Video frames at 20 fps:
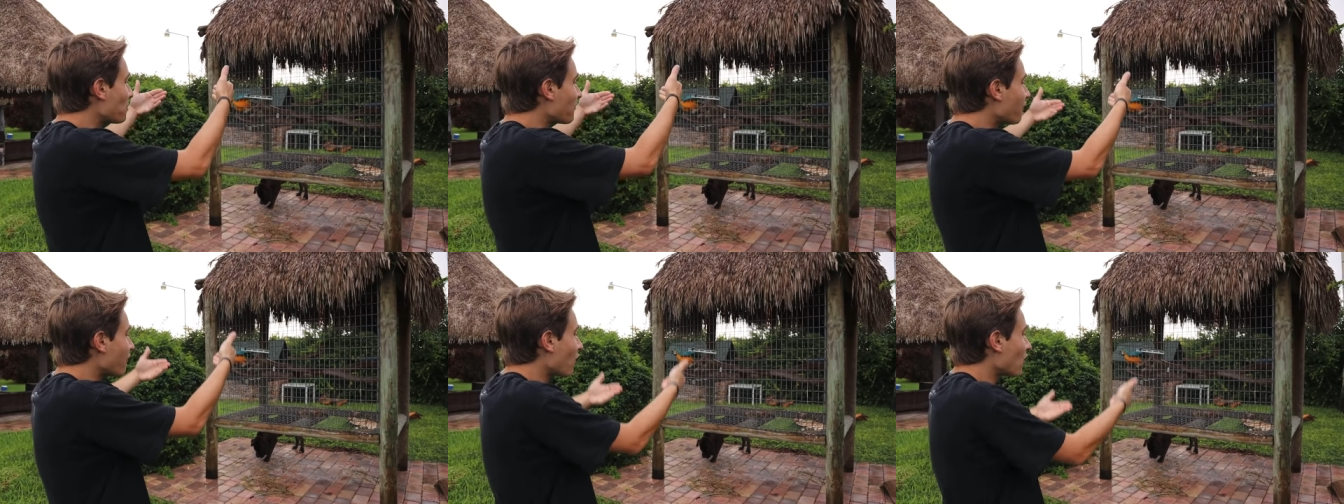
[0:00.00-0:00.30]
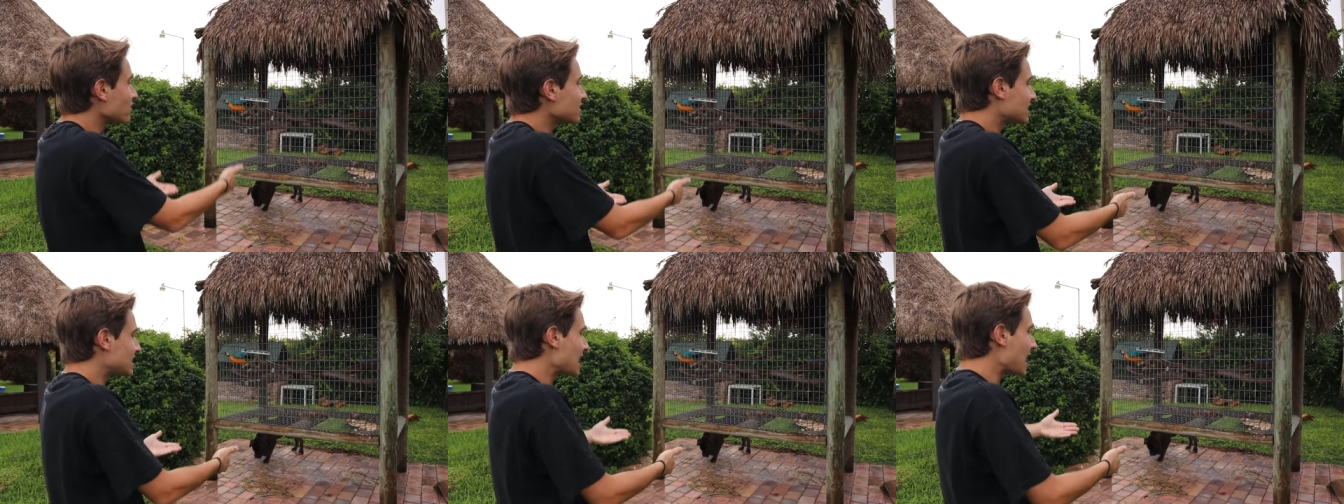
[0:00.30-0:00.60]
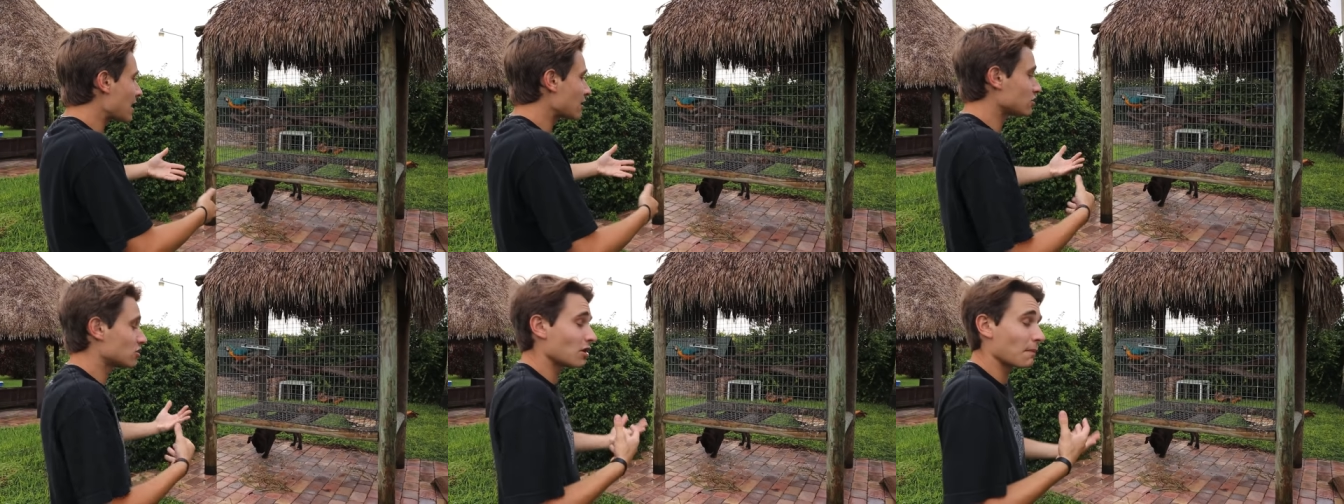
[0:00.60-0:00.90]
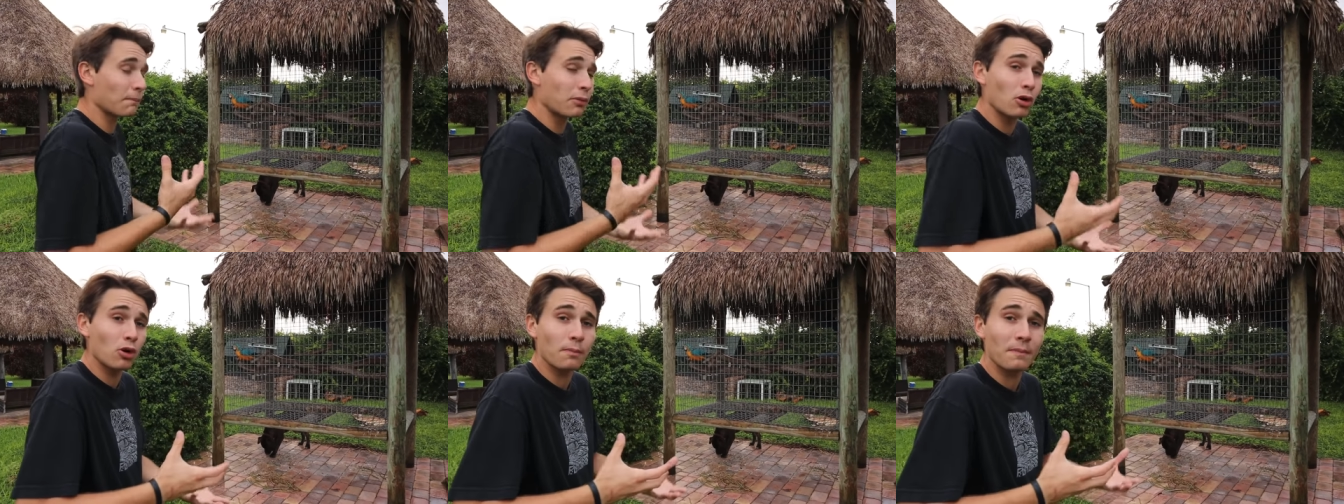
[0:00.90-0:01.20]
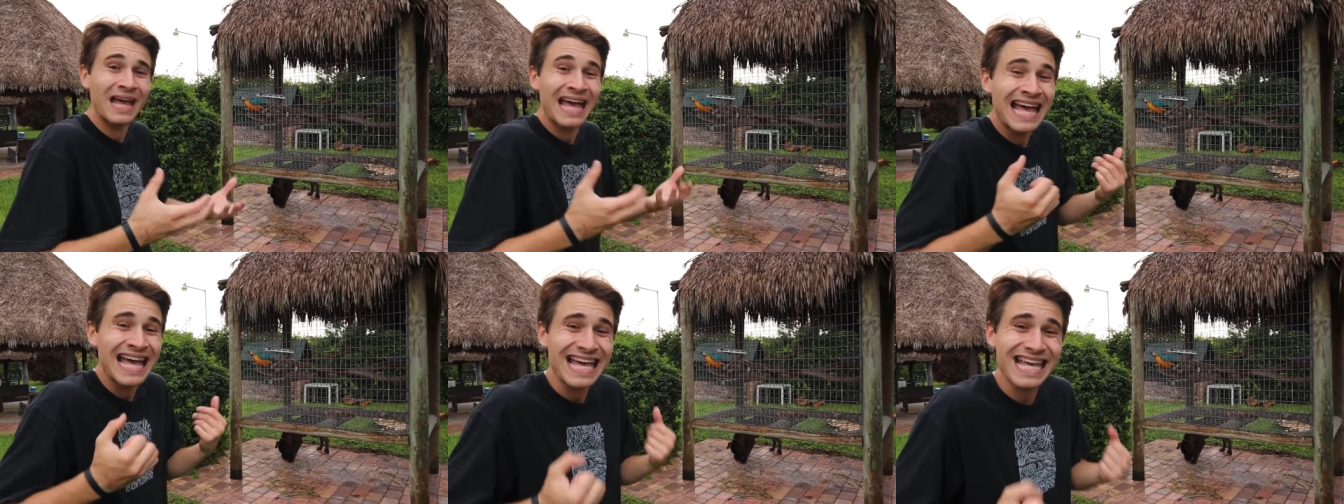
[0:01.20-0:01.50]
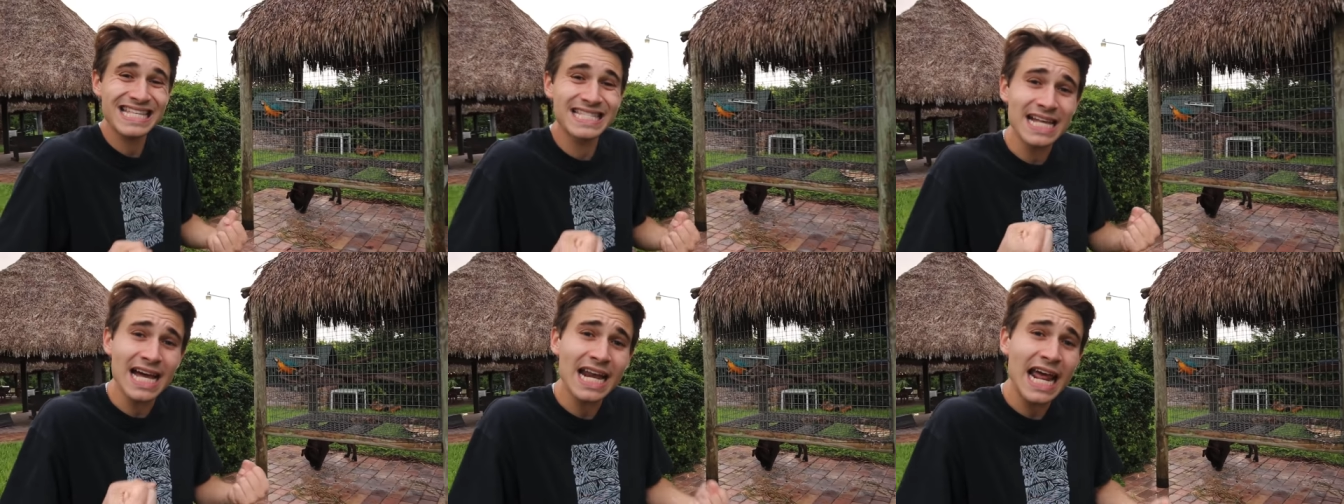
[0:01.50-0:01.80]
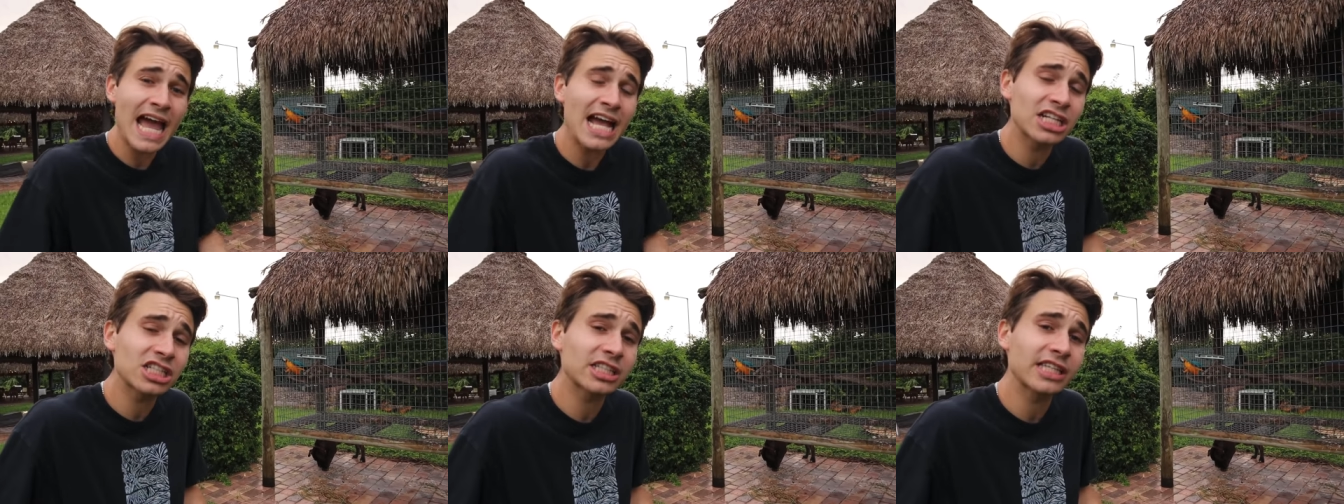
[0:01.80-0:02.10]
falls down, so the poop is not
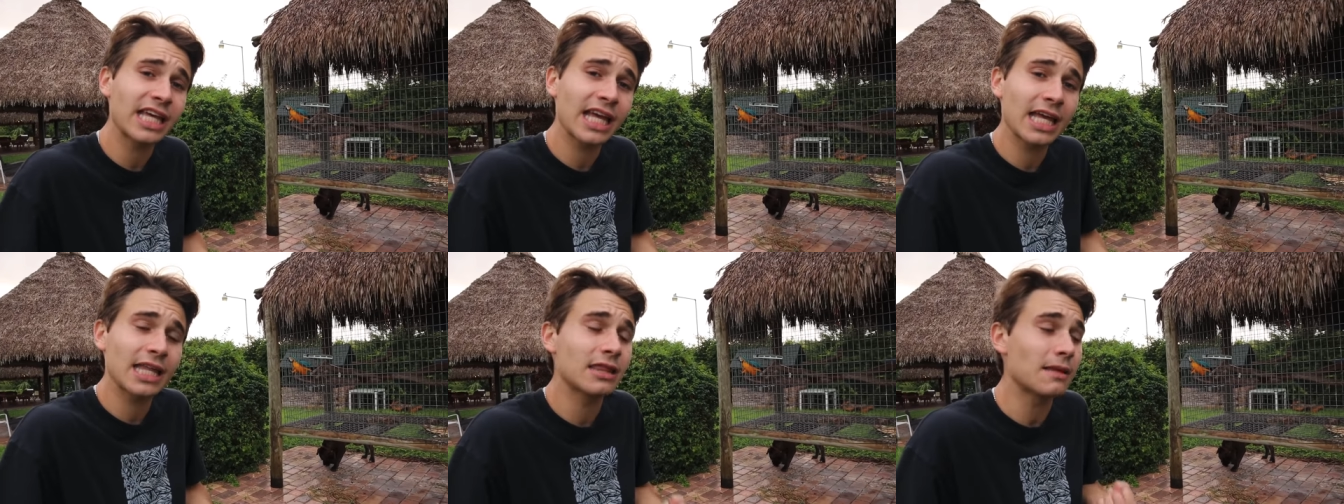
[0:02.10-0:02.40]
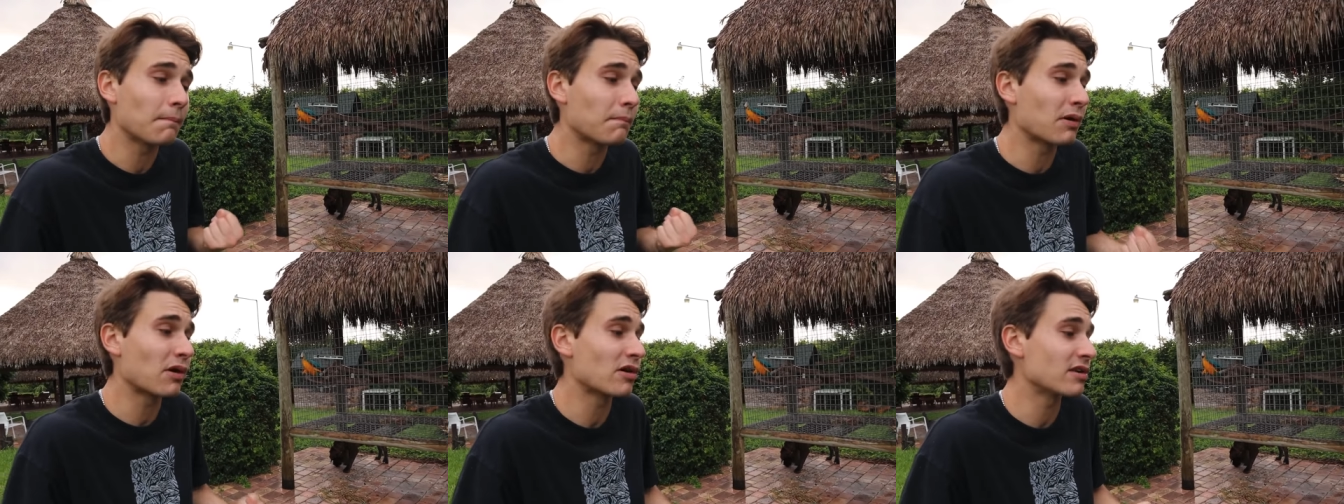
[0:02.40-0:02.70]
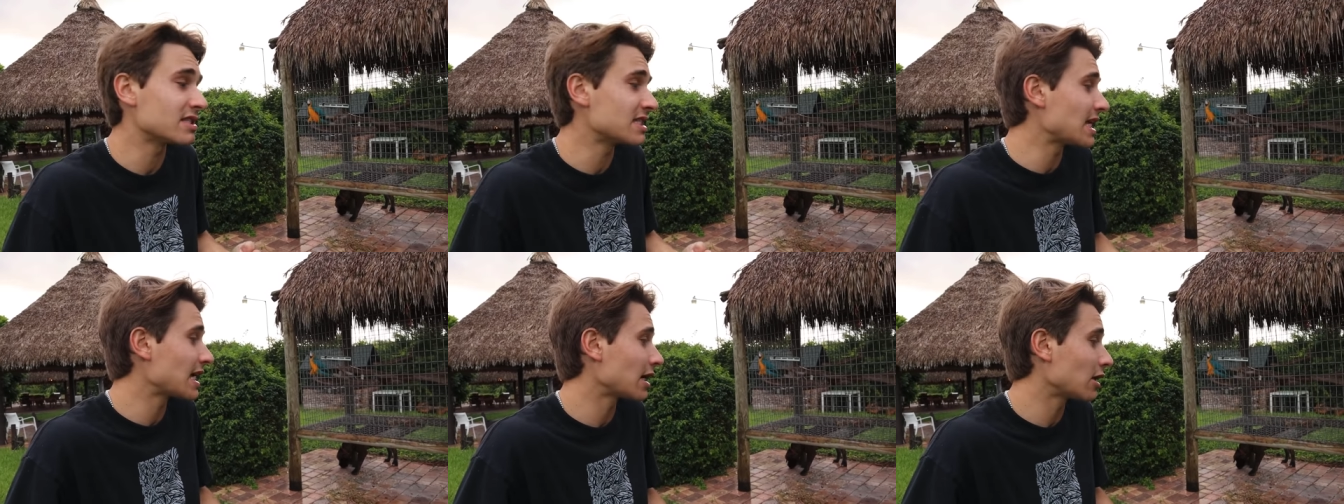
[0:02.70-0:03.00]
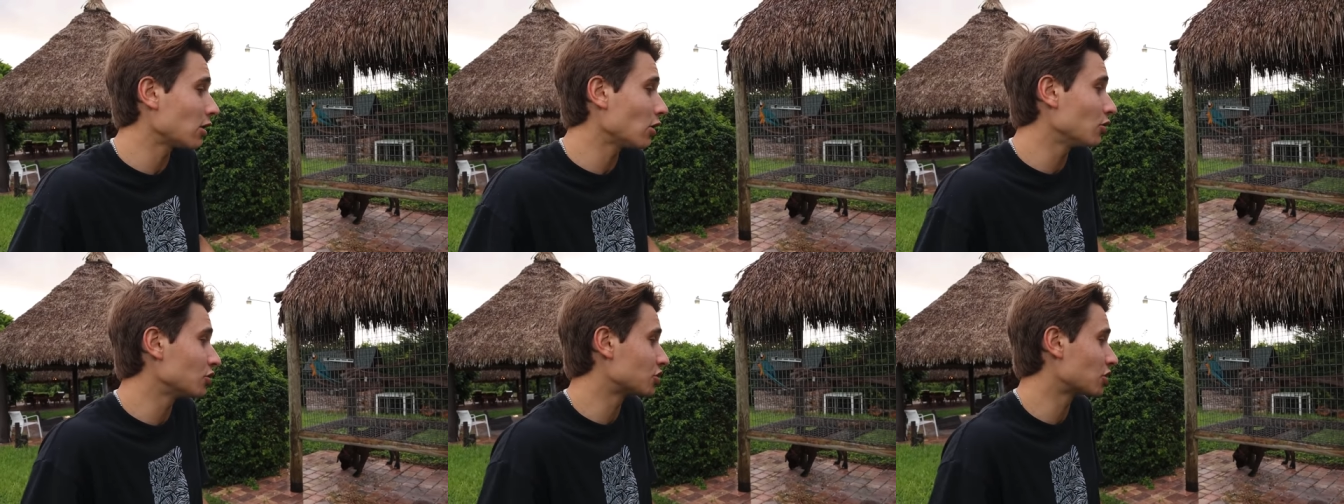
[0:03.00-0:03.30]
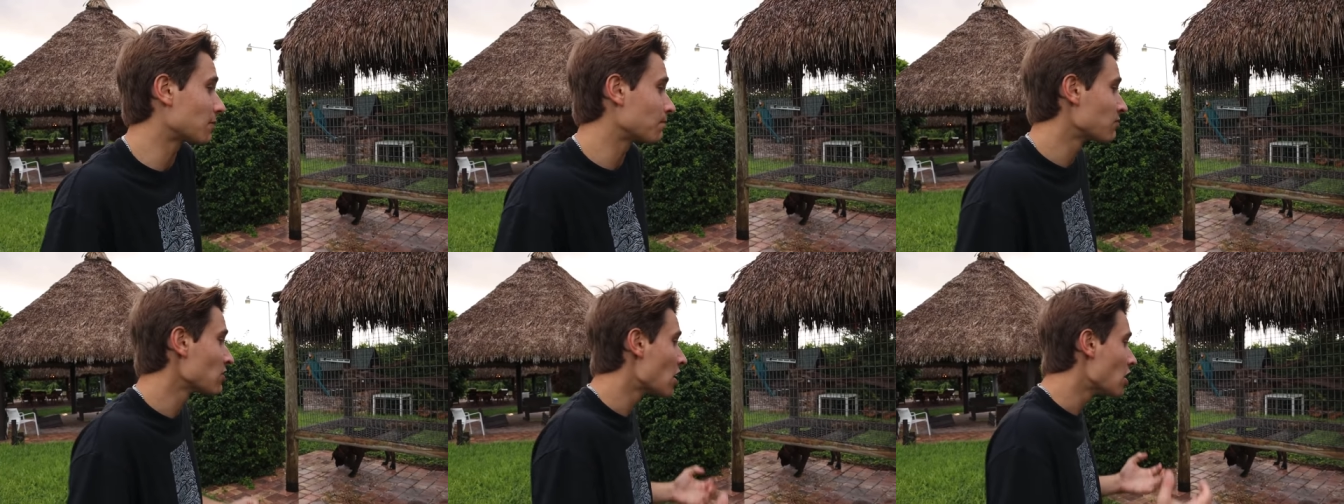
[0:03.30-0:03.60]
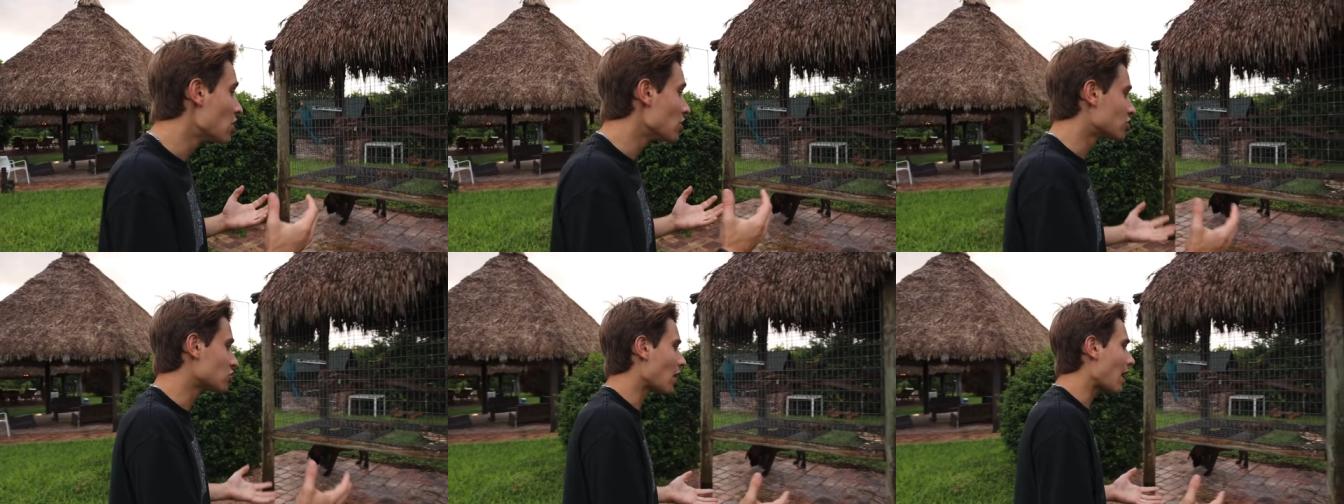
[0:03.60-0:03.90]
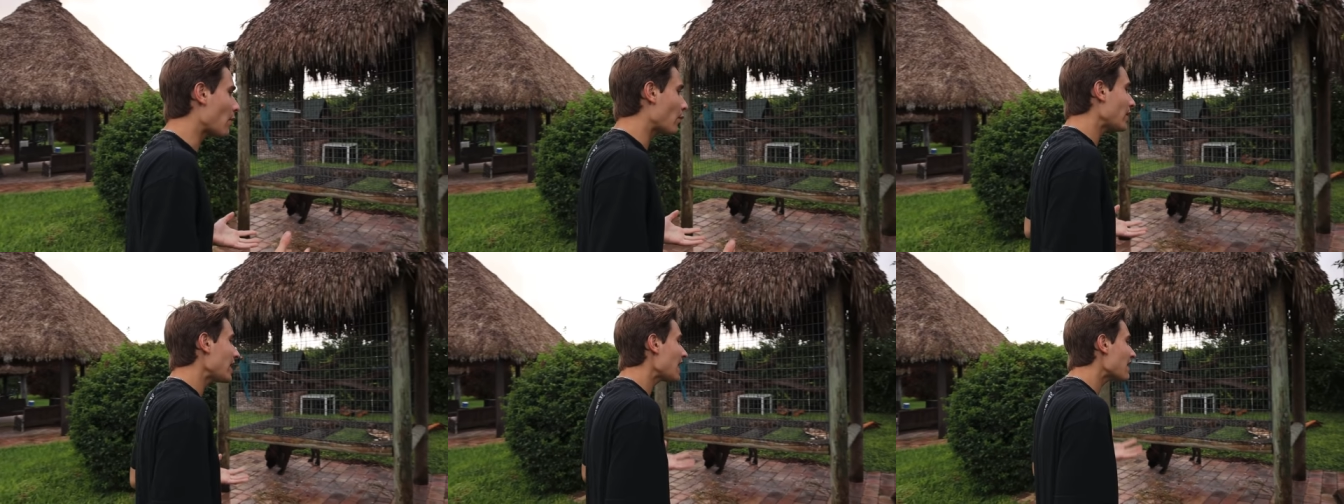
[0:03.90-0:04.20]
actually in the bird's enclosure. So
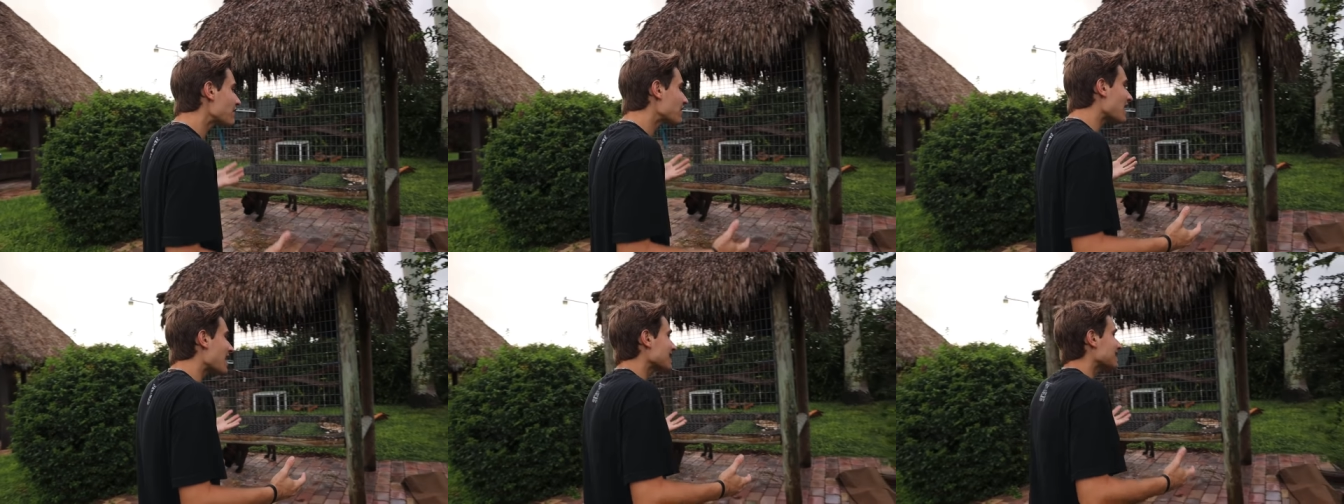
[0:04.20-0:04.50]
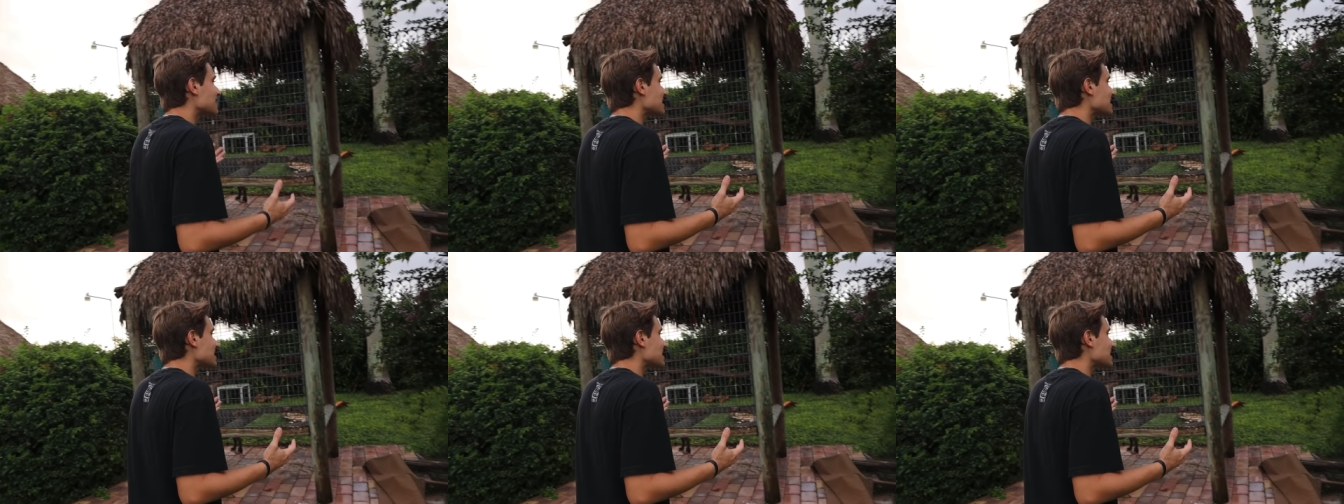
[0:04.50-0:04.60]
we have got